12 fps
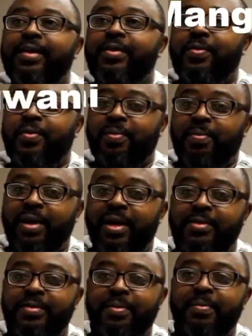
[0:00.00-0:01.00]
You reply
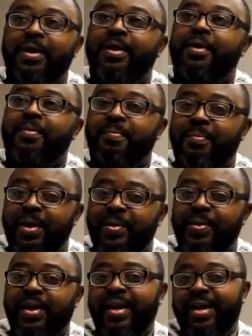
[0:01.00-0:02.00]
to him,
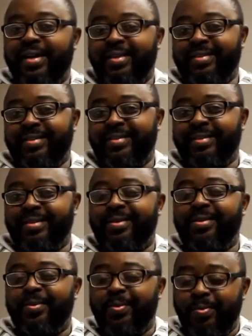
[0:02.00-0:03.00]
mangwanani.
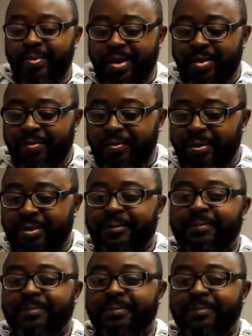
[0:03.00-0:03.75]
Wonderful.